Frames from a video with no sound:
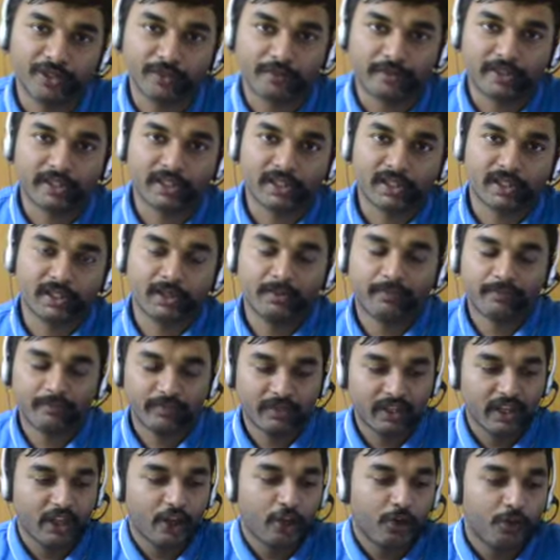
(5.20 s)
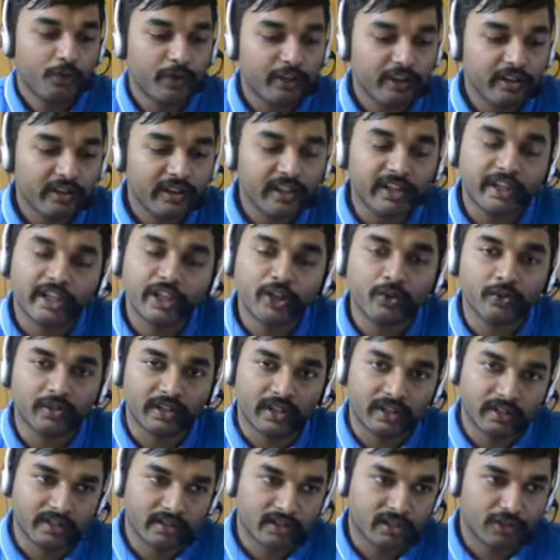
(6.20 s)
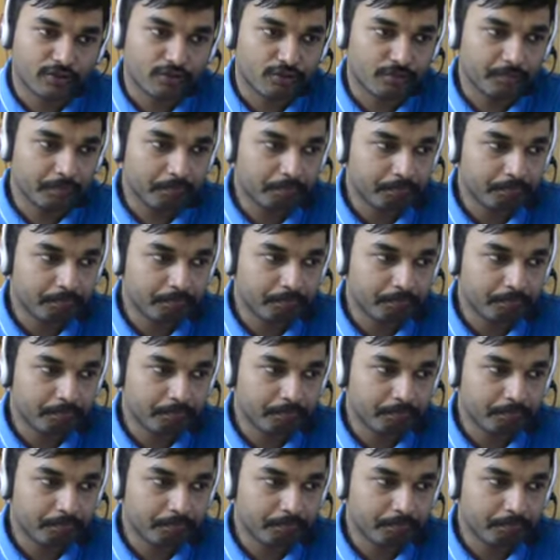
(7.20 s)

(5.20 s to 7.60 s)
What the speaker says: of a system. We're going to continue that discussion.